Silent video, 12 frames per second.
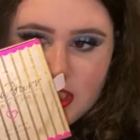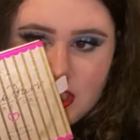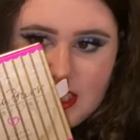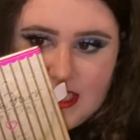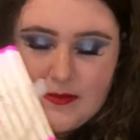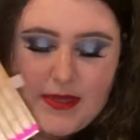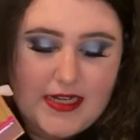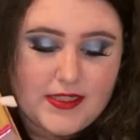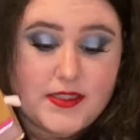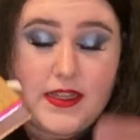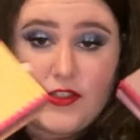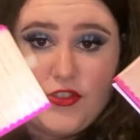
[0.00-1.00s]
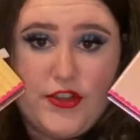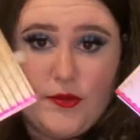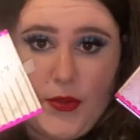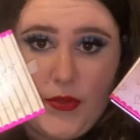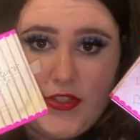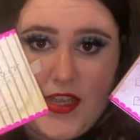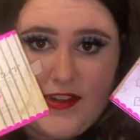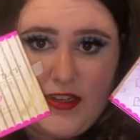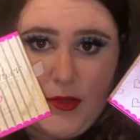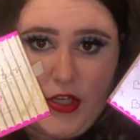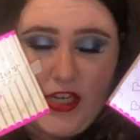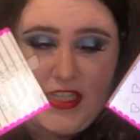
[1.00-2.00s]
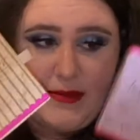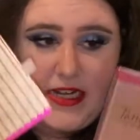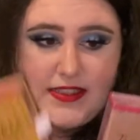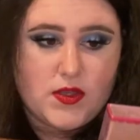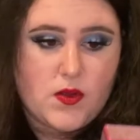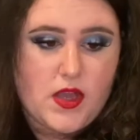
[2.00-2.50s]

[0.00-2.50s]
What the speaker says: Cosmetics. Actually, they're both Tanya Burr Cosmetics.